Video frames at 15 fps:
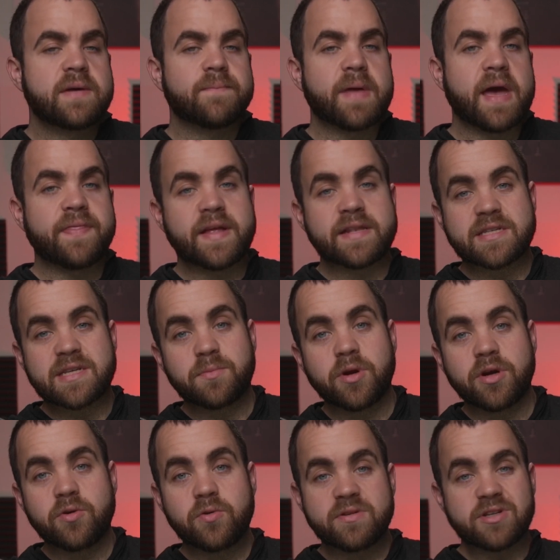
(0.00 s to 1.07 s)
and then someone
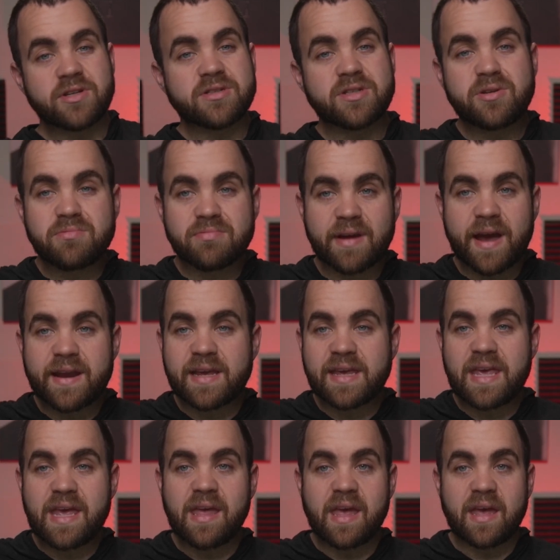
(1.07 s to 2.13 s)
who is also kind of
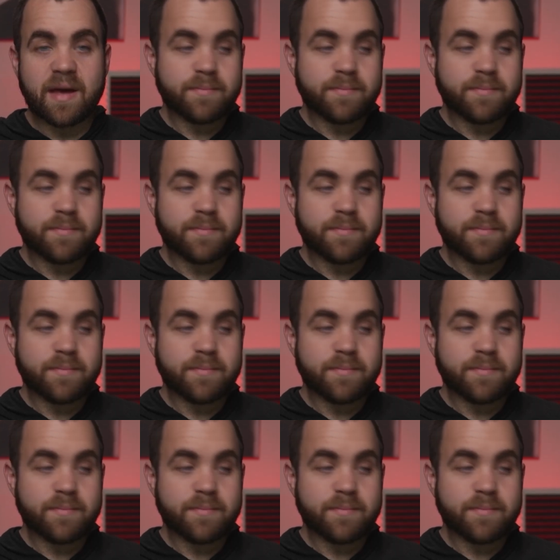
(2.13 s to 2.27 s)
geeky.